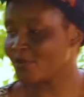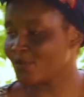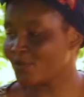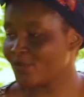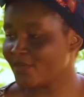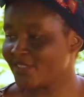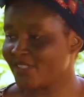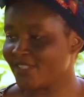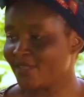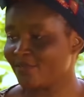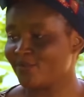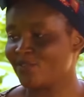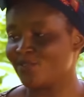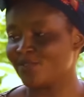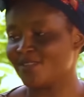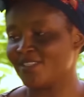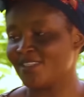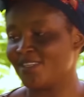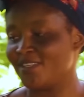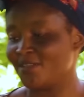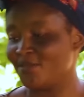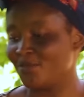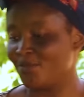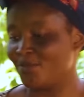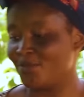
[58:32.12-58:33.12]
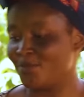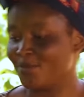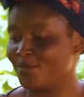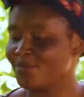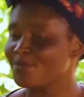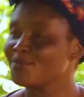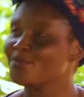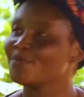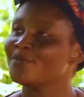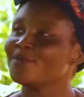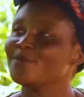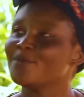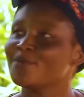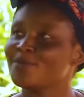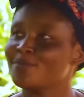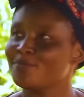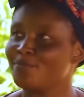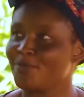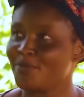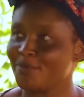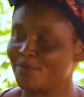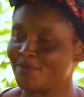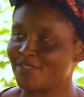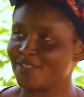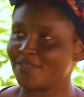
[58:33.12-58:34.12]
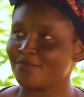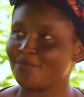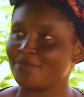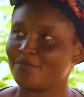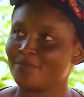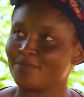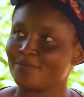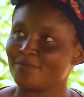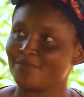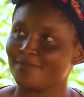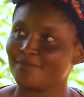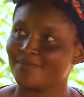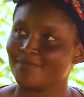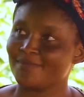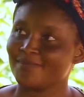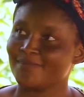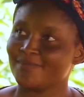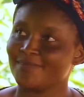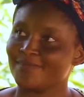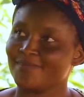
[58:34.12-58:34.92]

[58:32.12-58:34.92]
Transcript: I don't want them to stain you. You look beautiful.